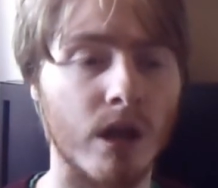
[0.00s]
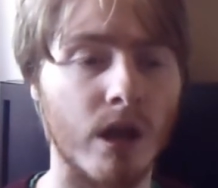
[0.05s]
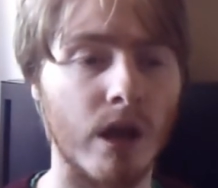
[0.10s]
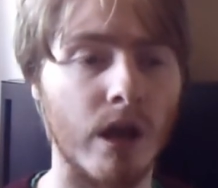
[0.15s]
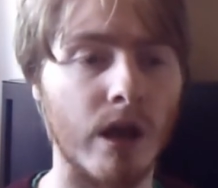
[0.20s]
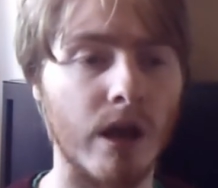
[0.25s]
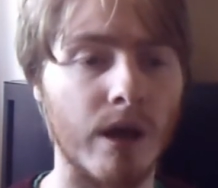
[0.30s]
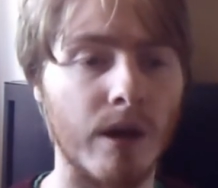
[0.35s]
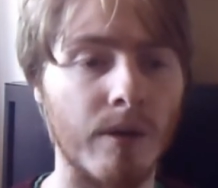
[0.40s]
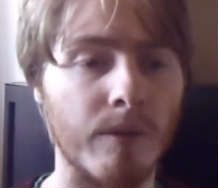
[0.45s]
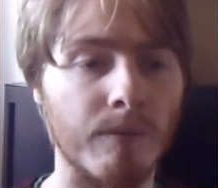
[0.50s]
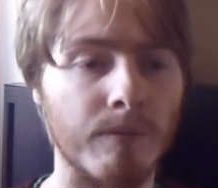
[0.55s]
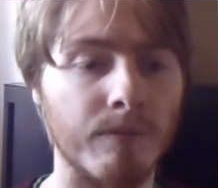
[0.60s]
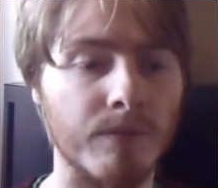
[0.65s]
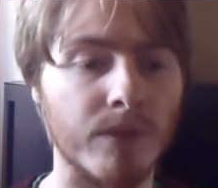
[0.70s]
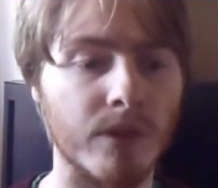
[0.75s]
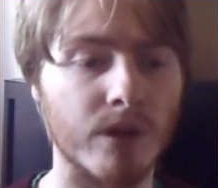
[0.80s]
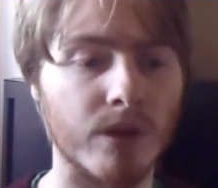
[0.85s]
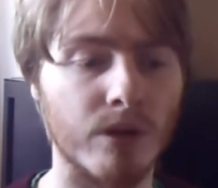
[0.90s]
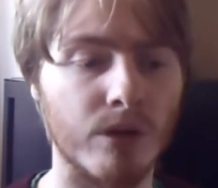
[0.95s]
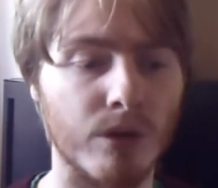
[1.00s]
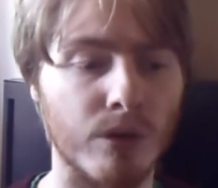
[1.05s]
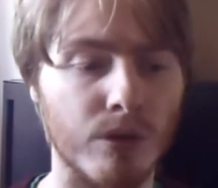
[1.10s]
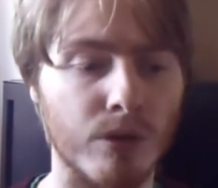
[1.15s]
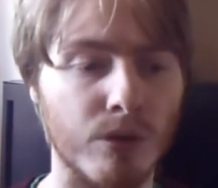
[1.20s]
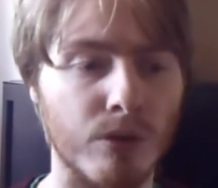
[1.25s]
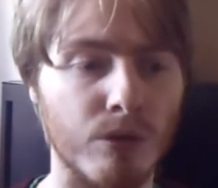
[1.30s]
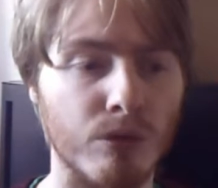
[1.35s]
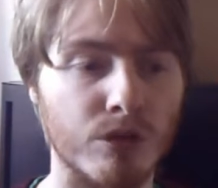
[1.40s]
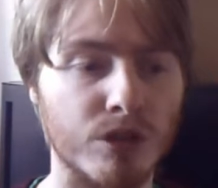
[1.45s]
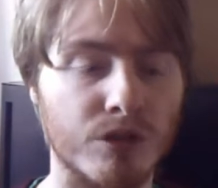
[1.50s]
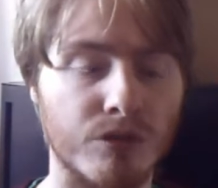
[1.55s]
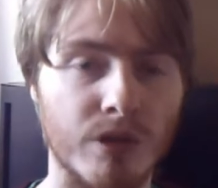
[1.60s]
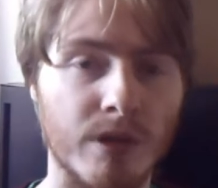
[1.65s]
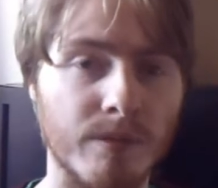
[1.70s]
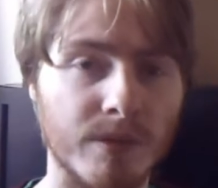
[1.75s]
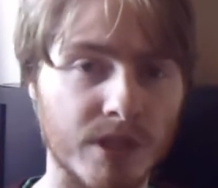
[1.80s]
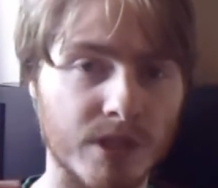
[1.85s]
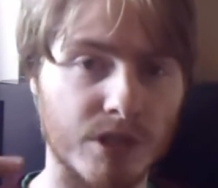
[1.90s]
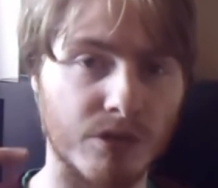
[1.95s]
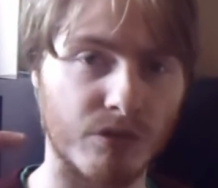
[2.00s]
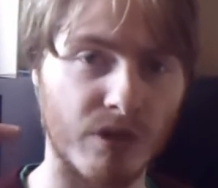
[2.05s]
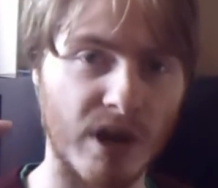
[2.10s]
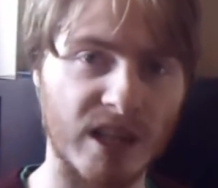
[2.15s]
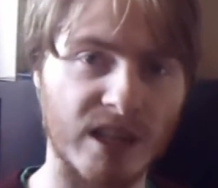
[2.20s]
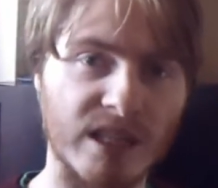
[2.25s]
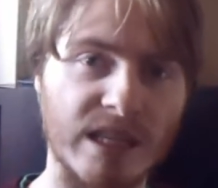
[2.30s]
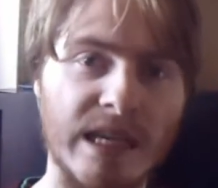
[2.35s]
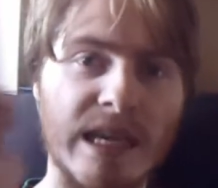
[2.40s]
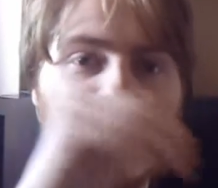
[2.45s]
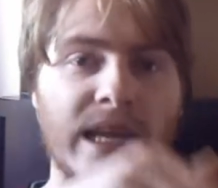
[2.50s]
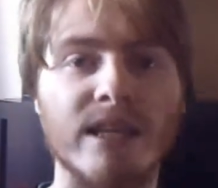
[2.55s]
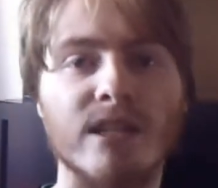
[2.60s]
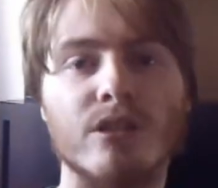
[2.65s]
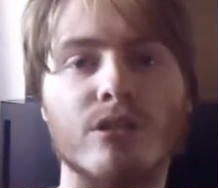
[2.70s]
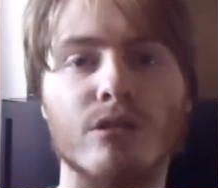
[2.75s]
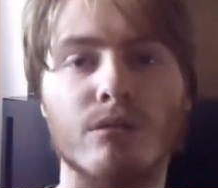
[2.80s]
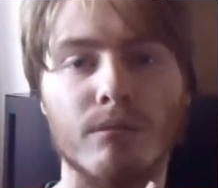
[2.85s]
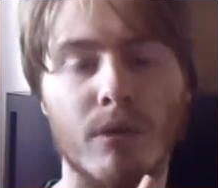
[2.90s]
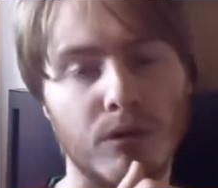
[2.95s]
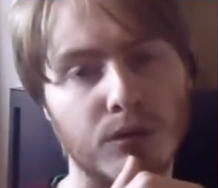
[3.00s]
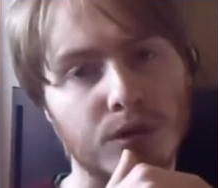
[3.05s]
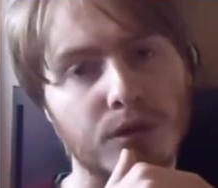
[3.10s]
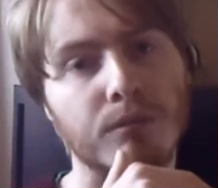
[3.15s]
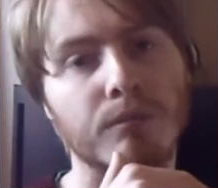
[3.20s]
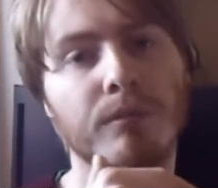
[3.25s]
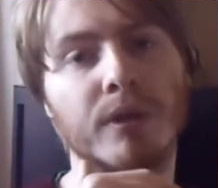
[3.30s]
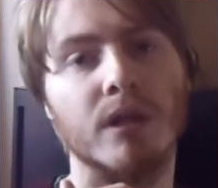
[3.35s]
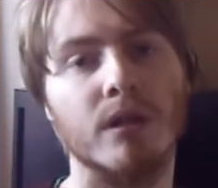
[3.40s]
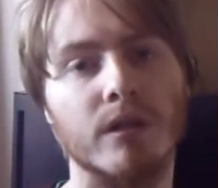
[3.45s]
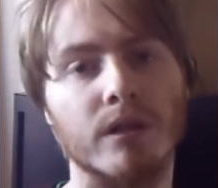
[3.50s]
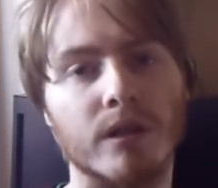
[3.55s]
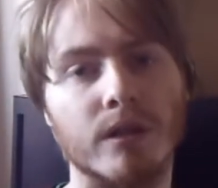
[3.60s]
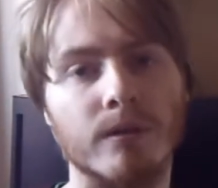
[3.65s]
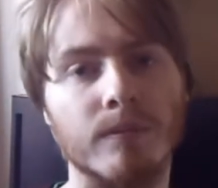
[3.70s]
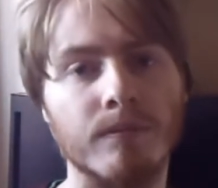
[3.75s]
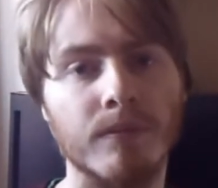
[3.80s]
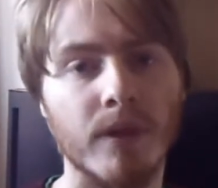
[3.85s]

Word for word: um, who streamed it directly into Motion Builder,